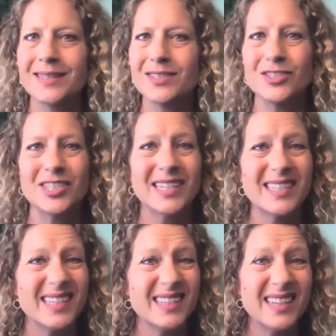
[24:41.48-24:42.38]

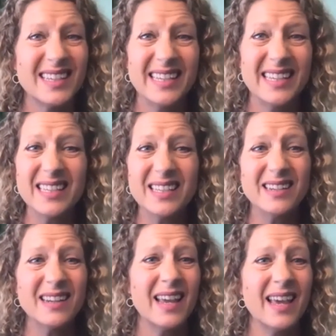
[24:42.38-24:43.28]
Check in
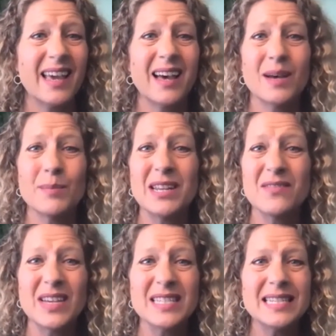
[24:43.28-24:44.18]
again and
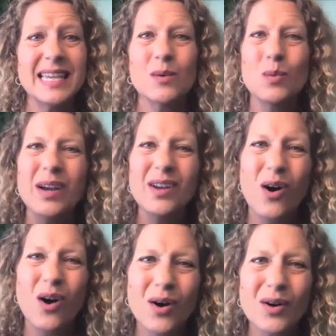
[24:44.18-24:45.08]
investigate what
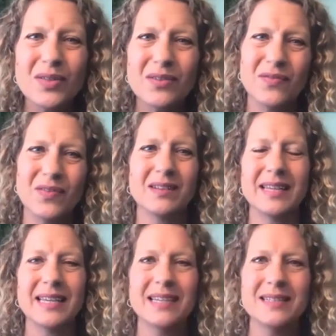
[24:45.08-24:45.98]
are the
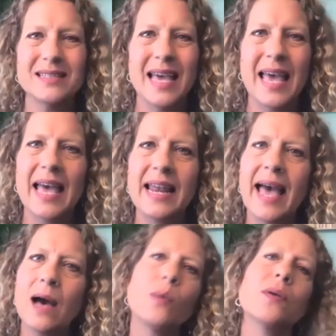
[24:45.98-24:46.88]
feelings and
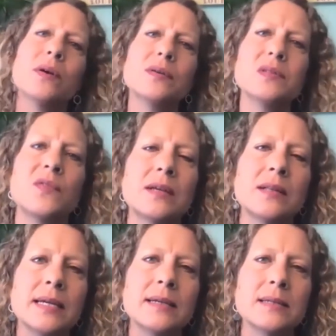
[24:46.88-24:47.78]
how are those
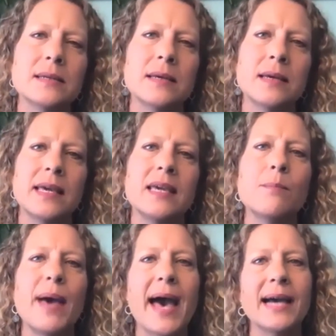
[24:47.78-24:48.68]
feelings
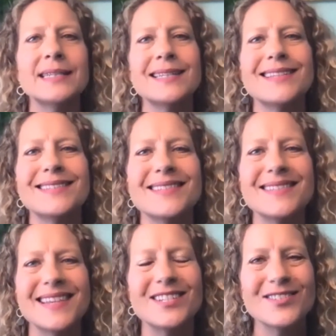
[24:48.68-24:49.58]
impacting the
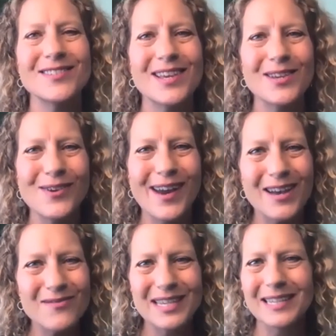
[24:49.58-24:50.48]
sensations that you're
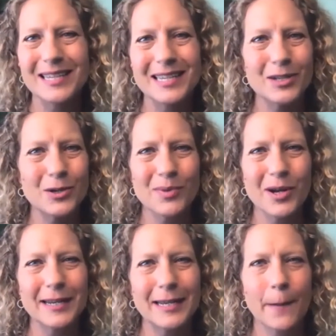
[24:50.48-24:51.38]
having in your
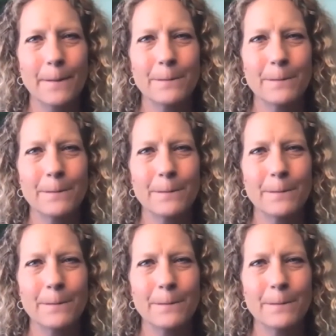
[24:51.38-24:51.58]
body.